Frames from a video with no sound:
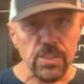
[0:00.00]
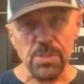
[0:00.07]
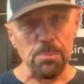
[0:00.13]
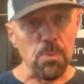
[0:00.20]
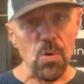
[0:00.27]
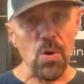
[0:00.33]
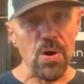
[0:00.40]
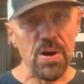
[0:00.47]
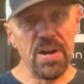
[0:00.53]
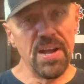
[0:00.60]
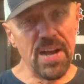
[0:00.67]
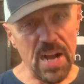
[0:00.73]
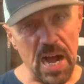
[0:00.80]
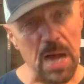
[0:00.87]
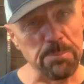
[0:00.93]
some more
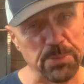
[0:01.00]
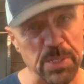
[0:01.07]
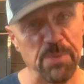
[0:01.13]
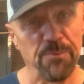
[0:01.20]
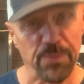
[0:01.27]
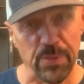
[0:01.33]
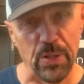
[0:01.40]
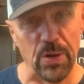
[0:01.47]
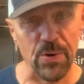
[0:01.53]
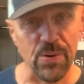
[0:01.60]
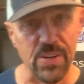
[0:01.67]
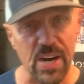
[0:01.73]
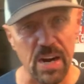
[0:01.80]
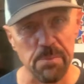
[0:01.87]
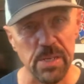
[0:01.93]
Opsin
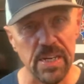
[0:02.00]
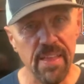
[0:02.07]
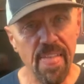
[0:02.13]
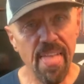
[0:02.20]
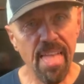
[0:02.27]
Fluorocarbon.